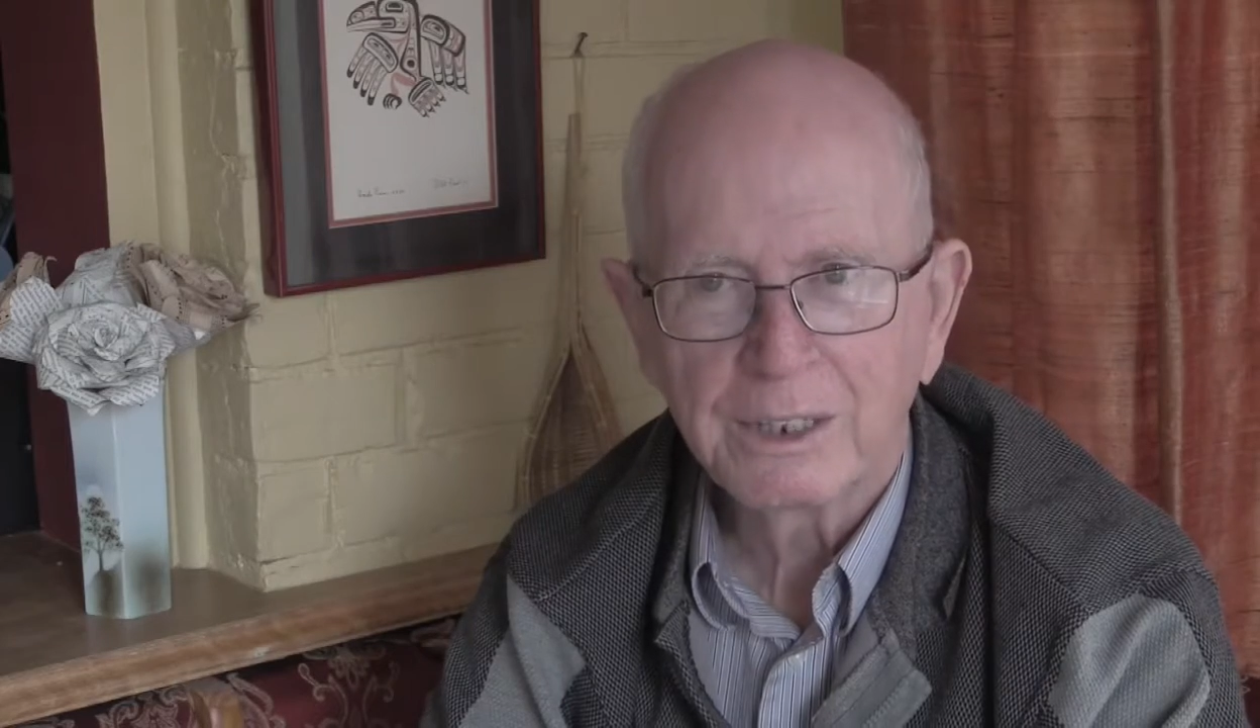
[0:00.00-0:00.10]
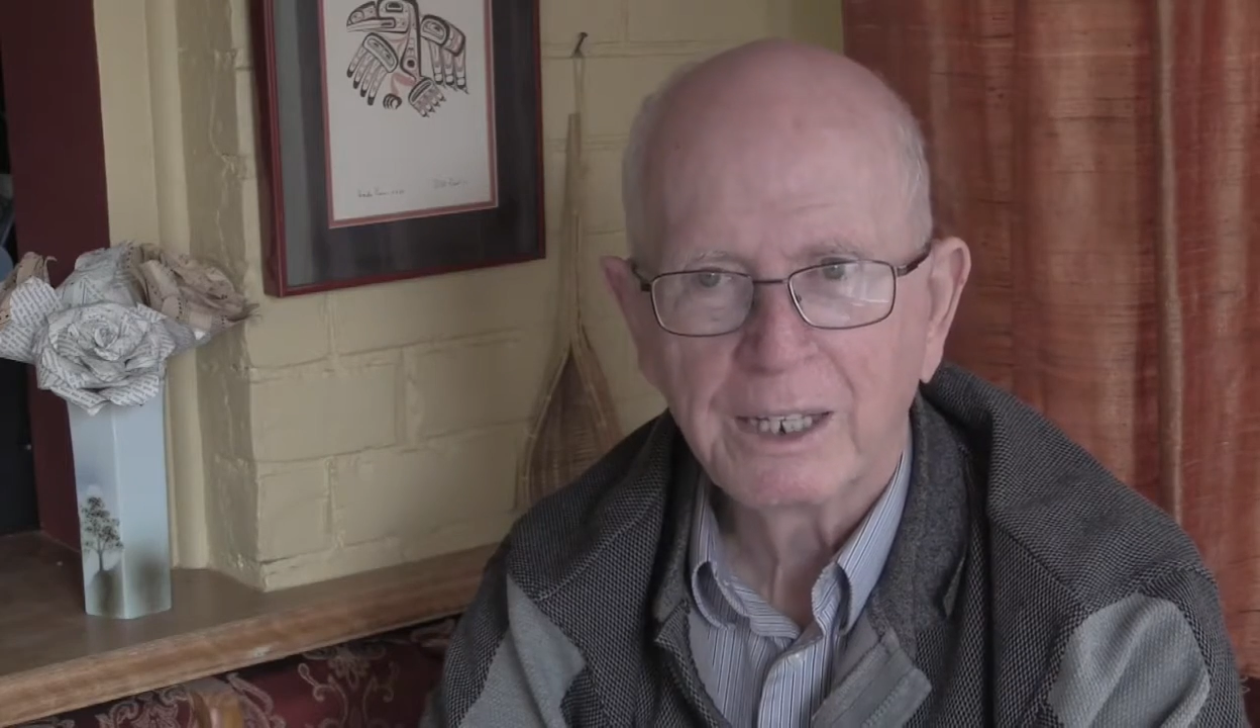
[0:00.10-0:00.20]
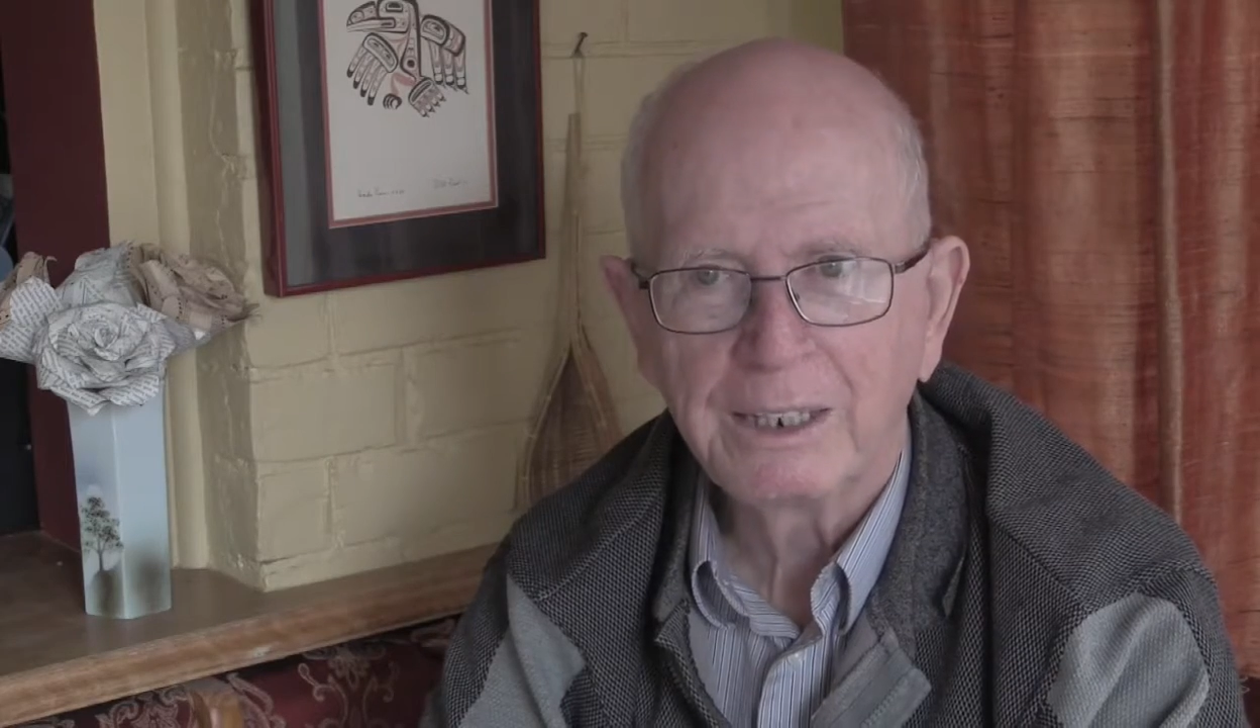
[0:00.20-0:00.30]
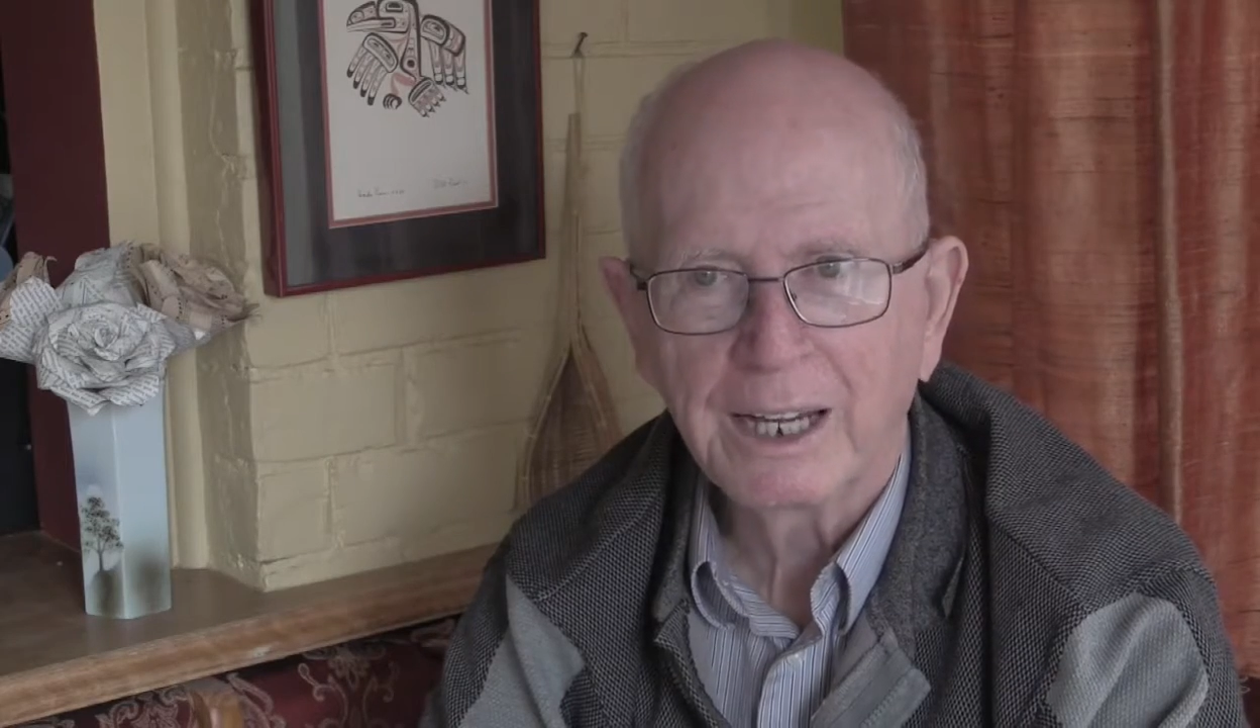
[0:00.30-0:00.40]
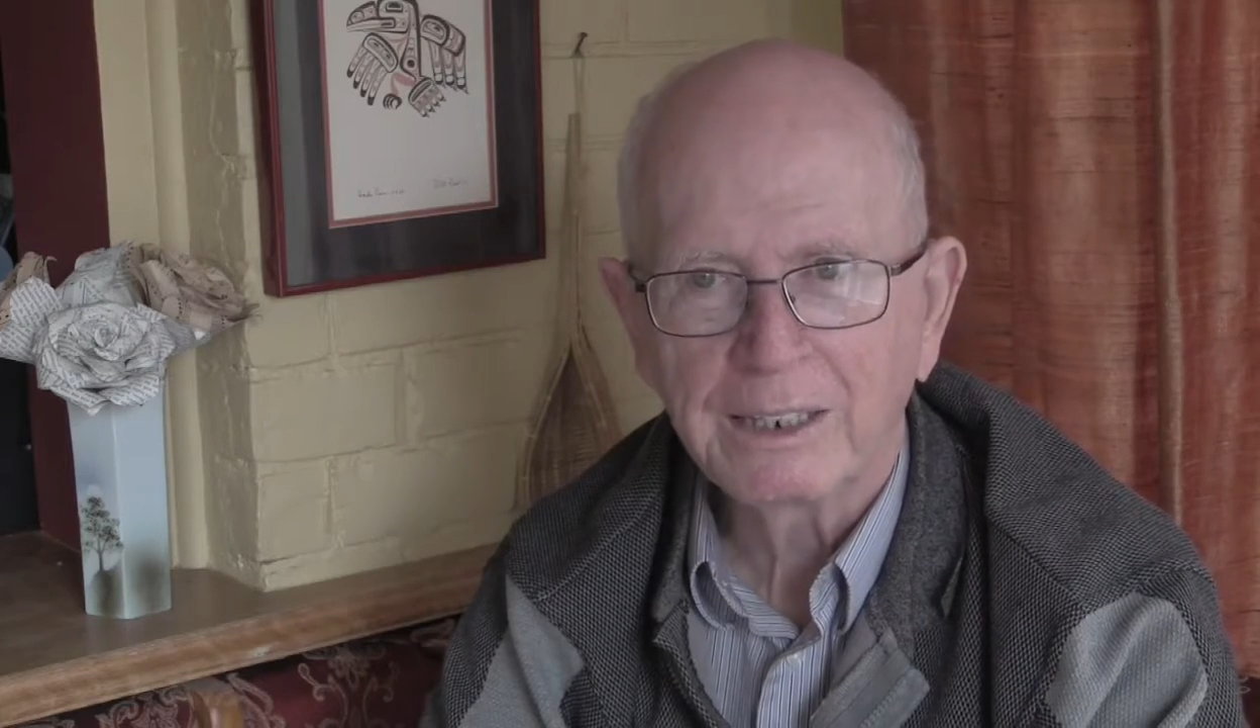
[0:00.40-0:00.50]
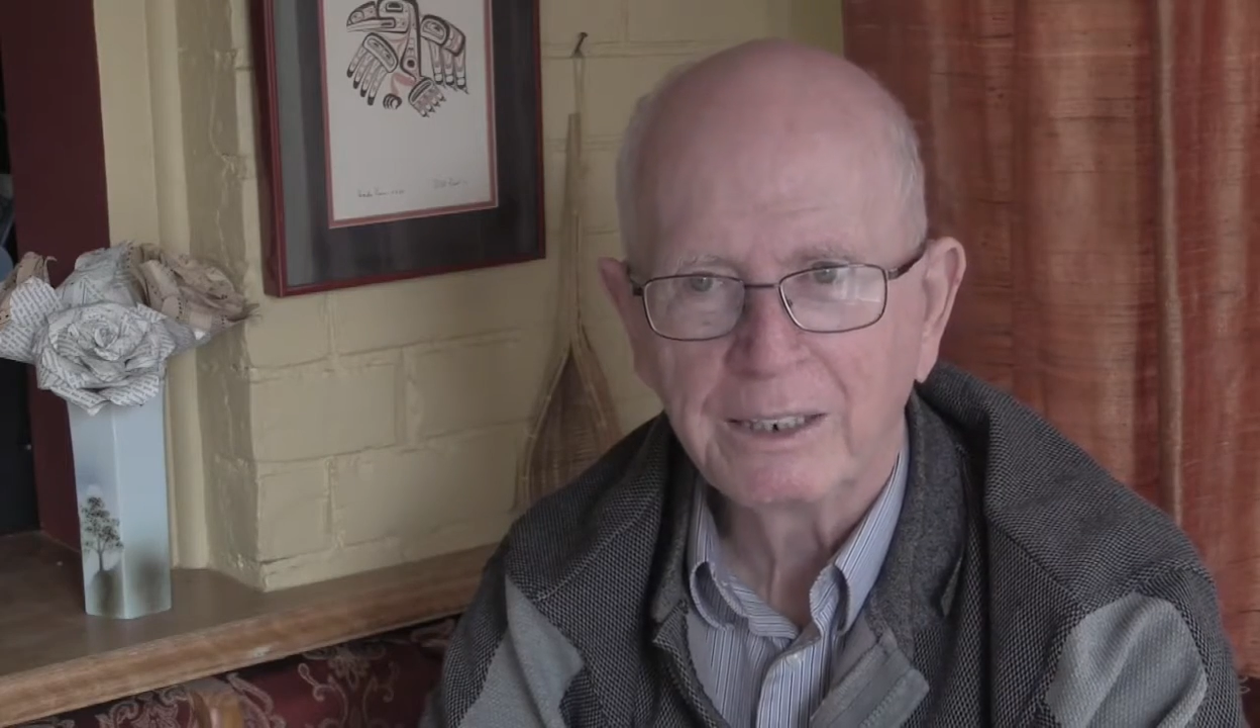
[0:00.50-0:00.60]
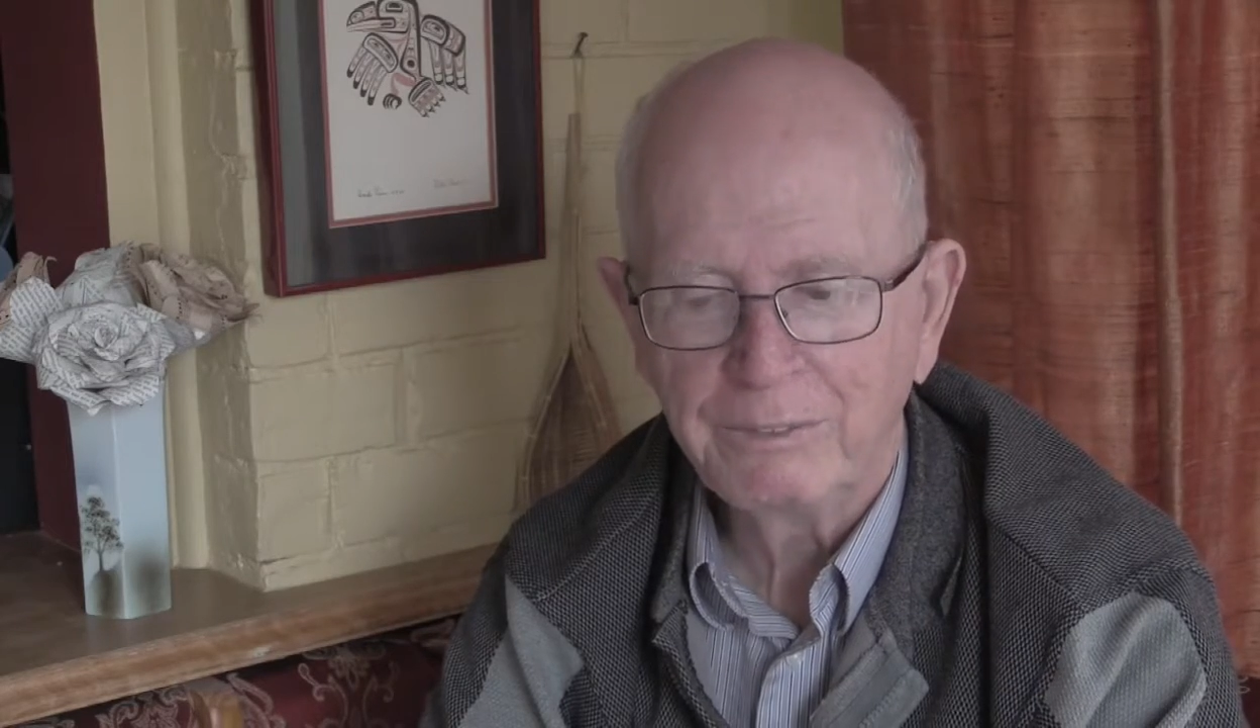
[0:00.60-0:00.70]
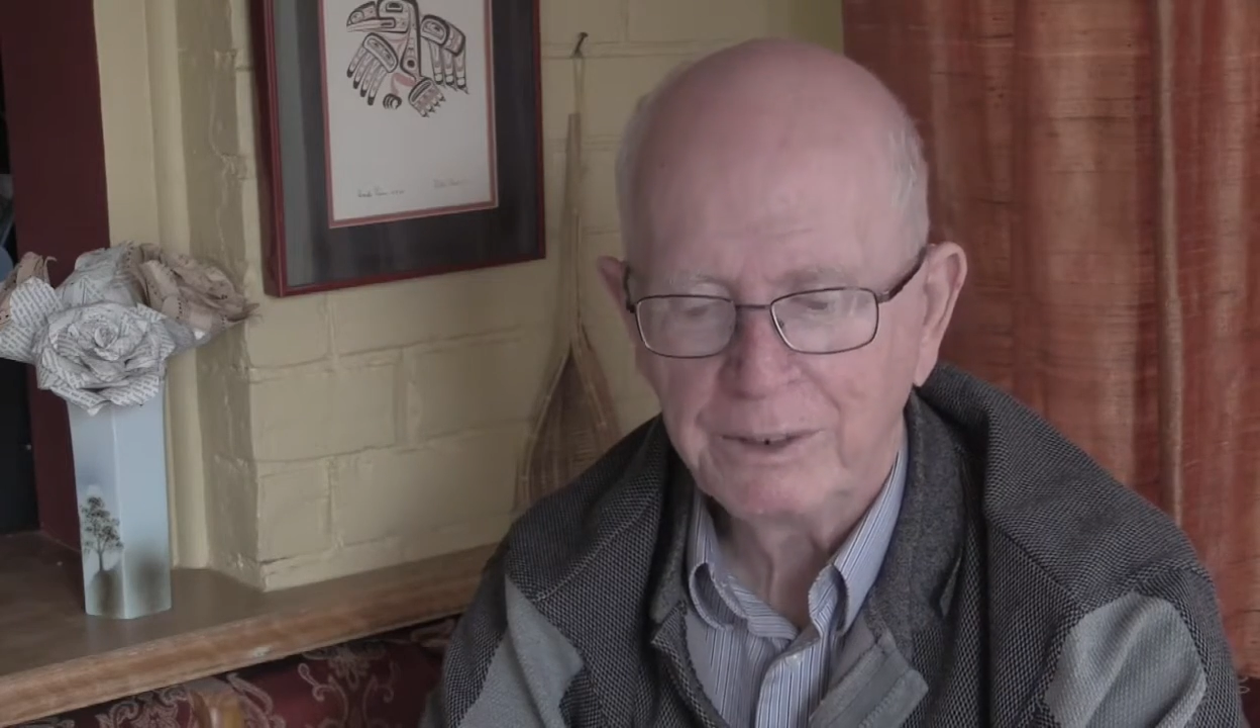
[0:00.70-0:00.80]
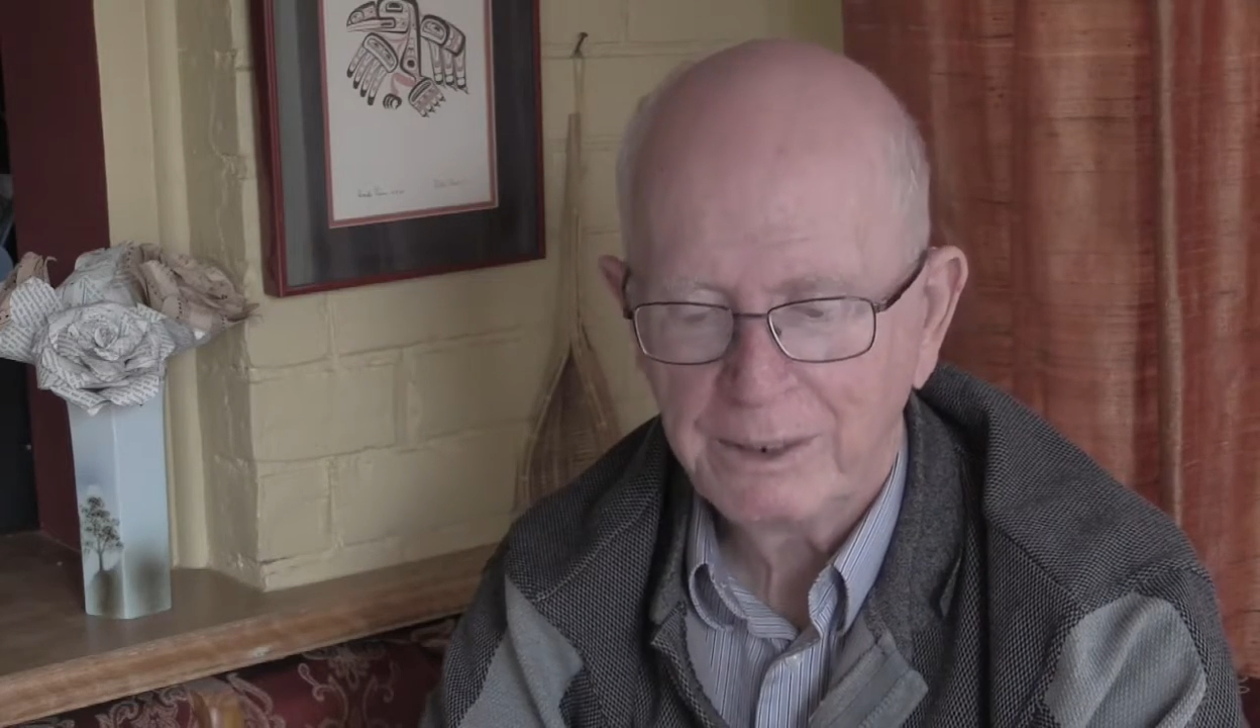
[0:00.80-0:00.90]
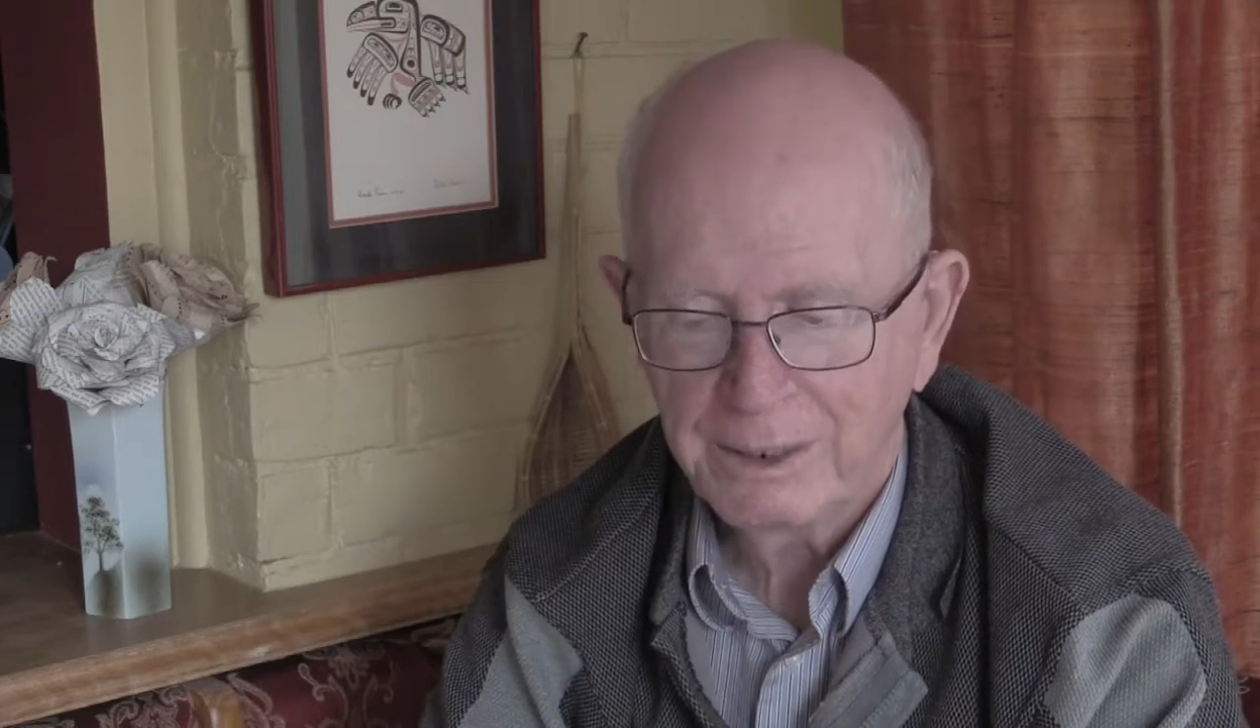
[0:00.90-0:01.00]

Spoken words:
activity